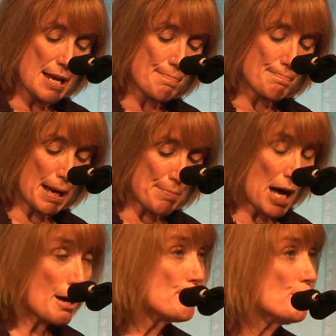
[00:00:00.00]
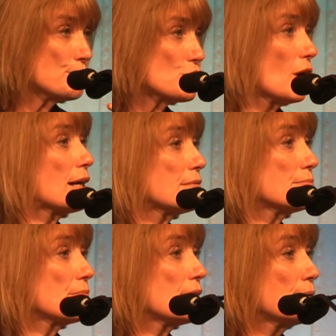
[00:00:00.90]
My mom
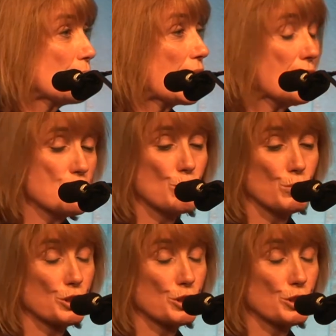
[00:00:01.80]
taught in my high school.